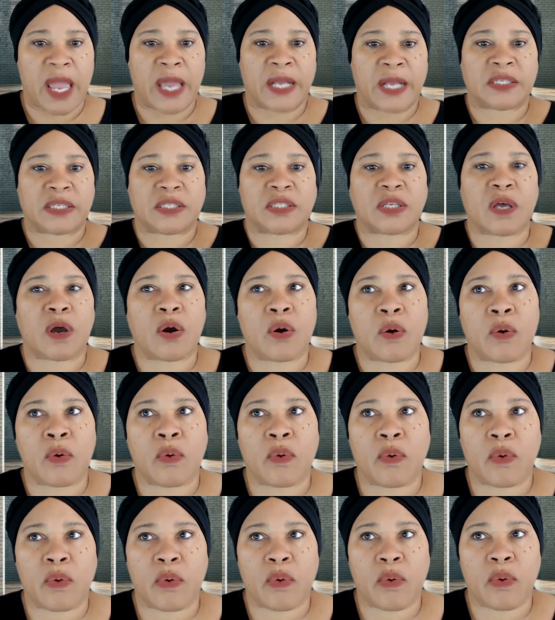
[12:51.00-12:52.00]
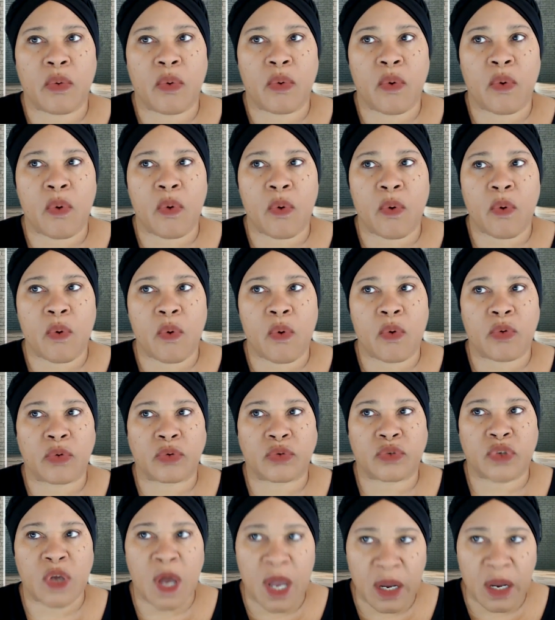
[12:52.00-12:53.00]
And so
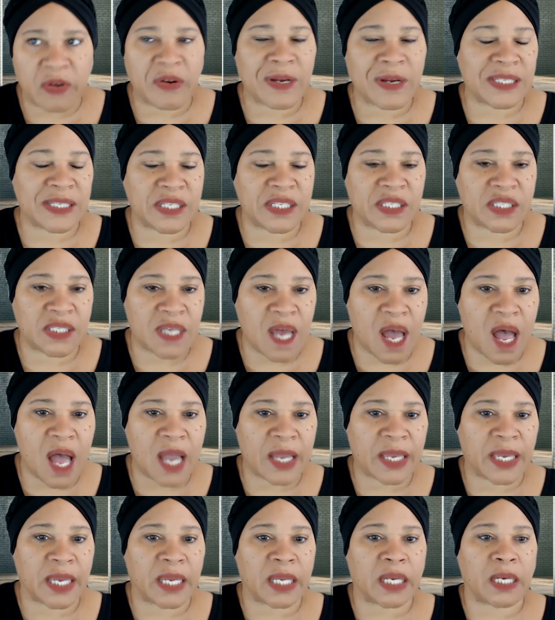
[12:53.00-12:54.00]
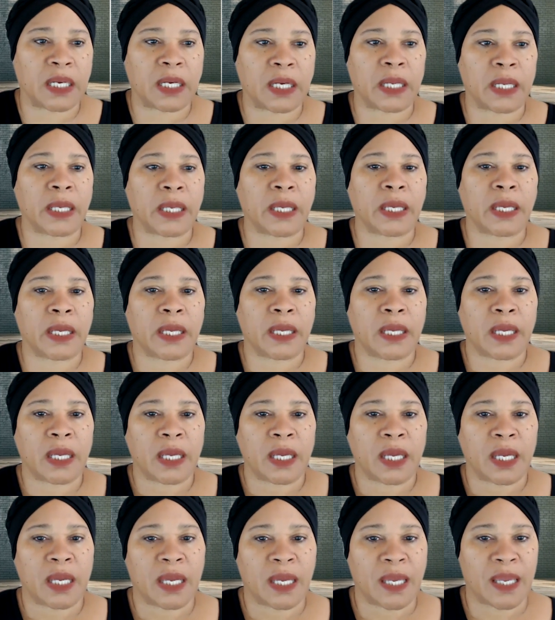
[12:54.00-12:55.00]
Tucker, as he's talking,
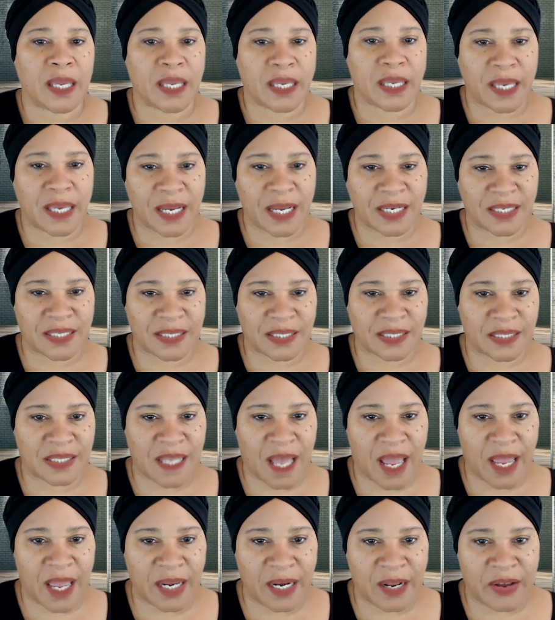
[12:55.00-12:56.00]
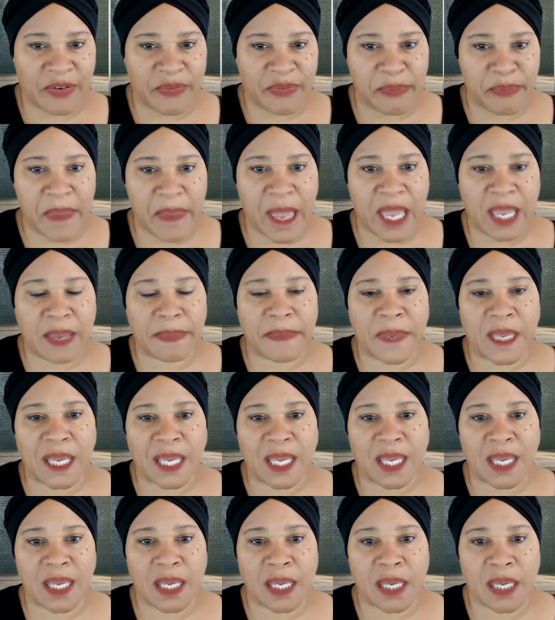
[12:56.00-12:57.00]
he catches sight of
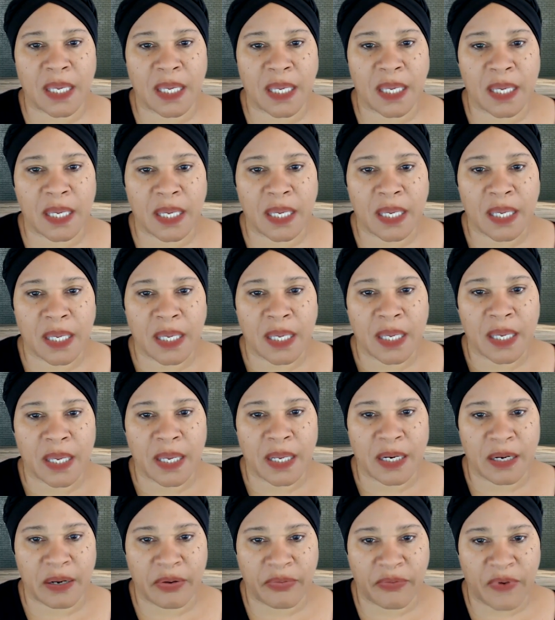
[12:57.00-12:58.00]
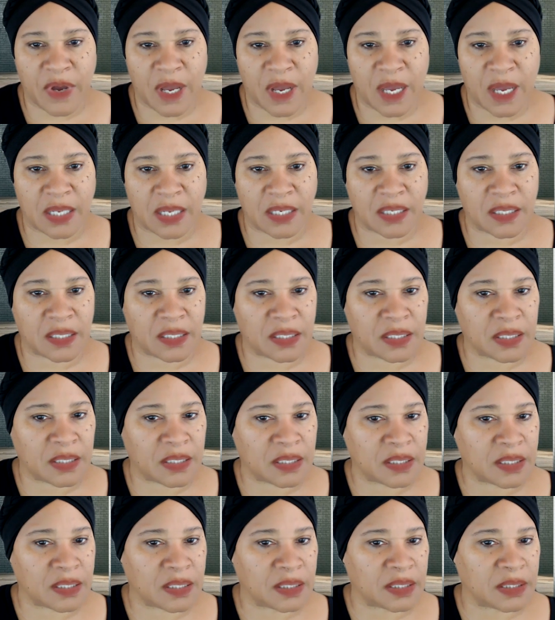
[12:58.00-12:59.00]
Mamie. Devon
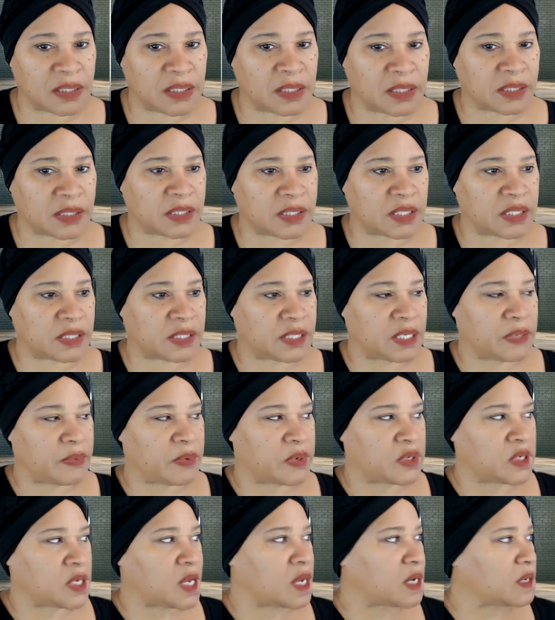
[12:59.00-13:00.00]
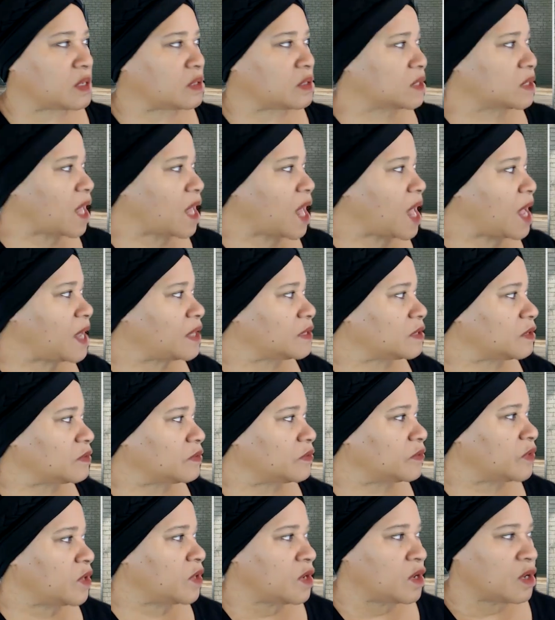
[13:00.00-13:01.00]
looks to see where Tucker's eyes
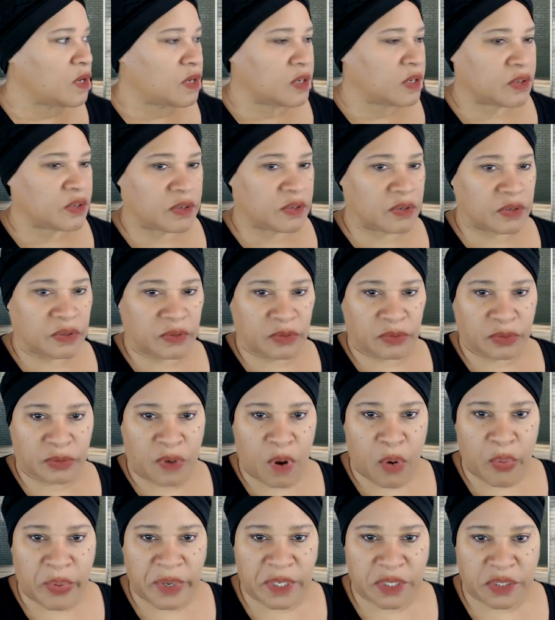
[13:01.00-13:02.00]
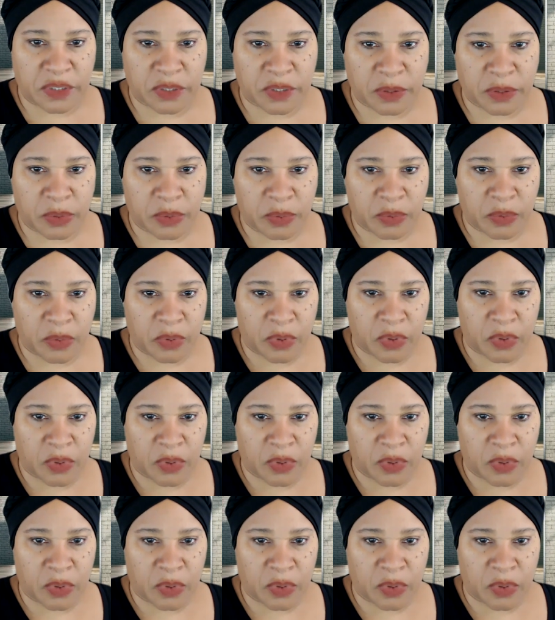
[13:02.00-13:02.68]
are going to,